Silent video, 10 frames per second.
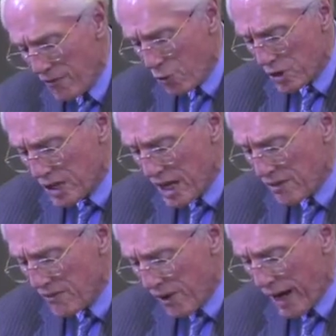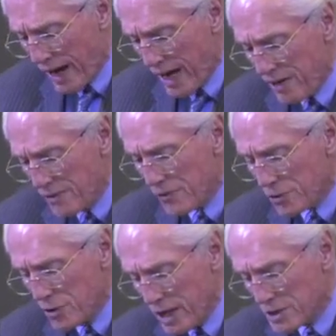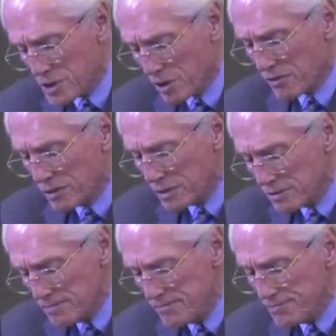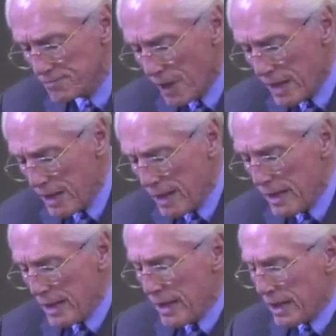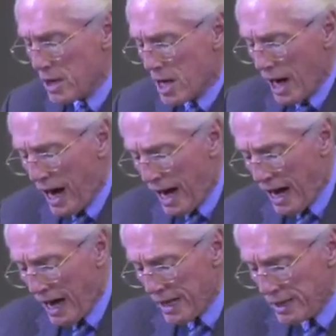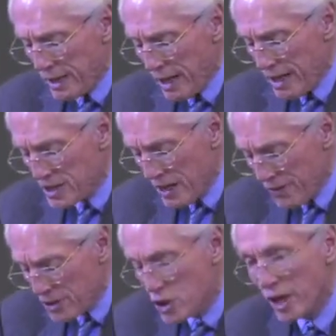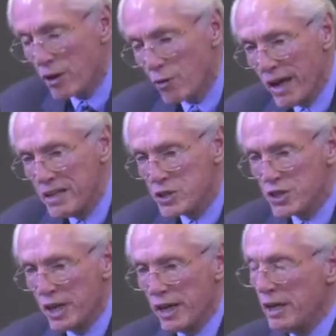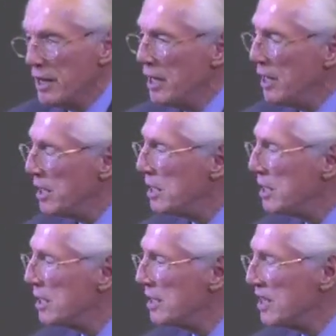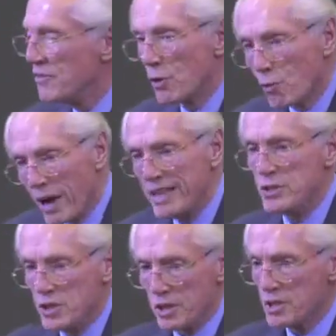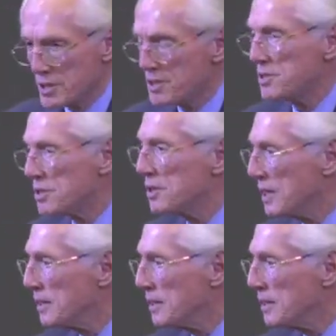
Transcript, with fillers: 14:5 through his servant, God is in the generation of the righteous.